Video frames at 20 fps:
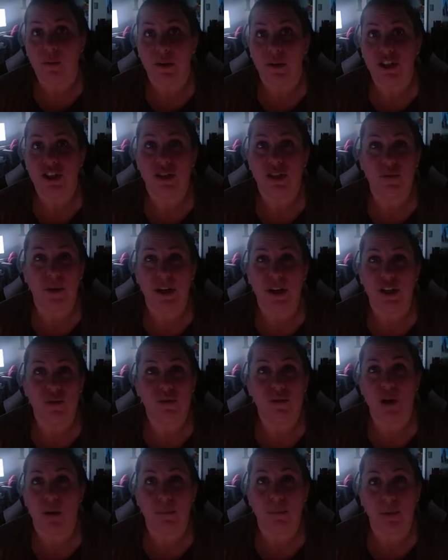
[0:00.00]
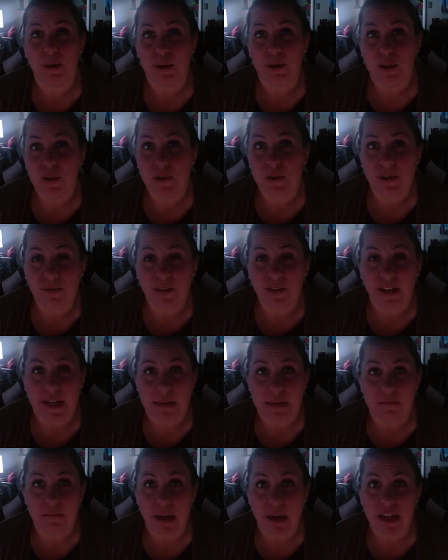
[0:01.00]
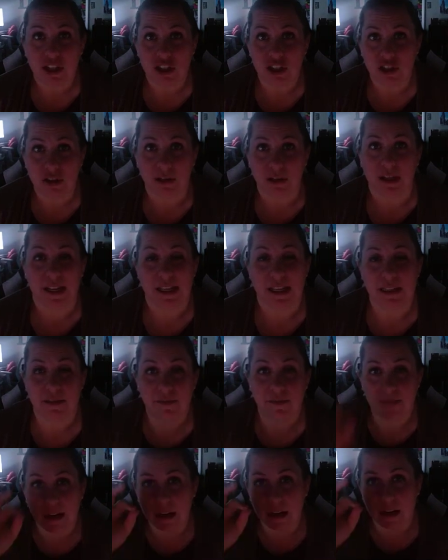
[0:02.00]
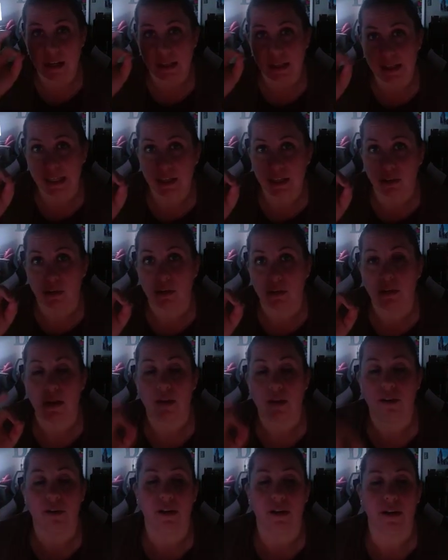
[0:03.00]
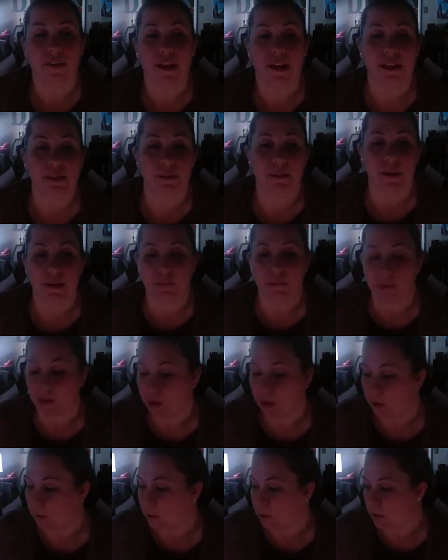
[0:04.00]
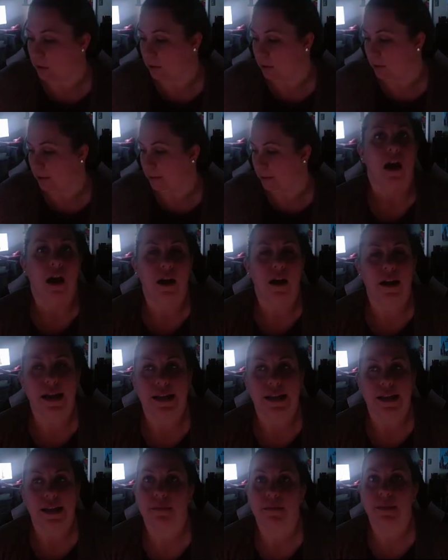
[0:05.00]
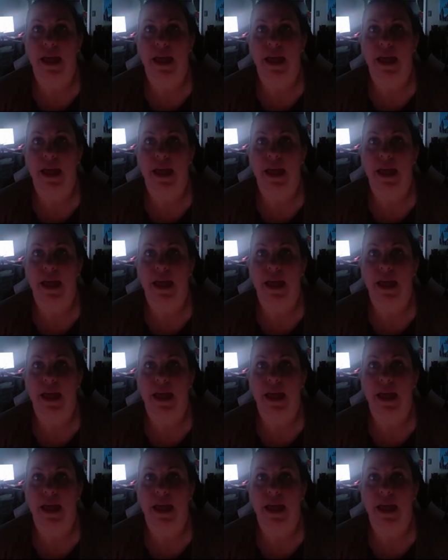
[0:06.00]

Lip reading: which is where you don't produce very much urine. It's very little urine that's being produced. All right, some